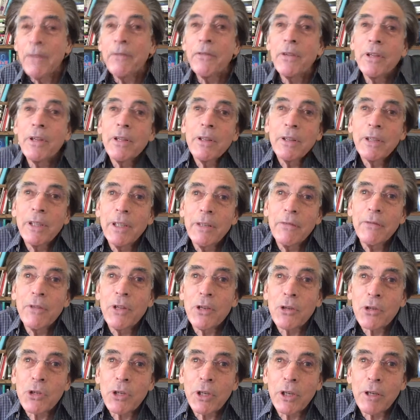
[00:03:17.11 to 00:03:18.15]
If you leave the
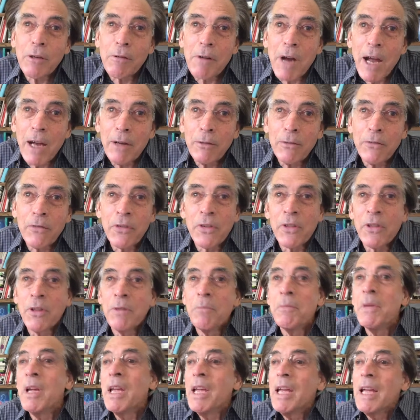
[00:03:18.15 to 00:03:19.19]
sugar out for
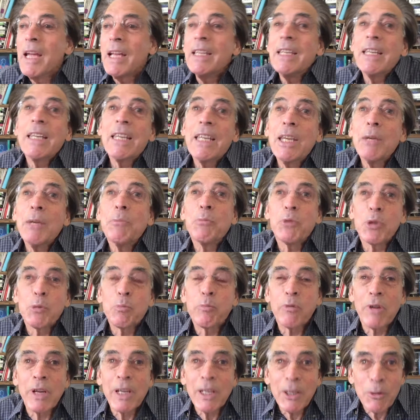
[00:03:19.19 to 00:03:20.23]
them and you keep
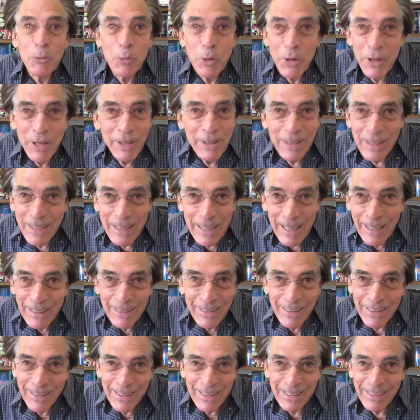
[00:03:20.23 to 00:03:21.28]
spraying with
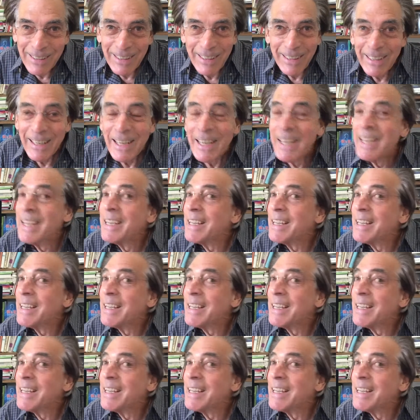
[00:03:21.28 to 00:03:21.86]
insecticide,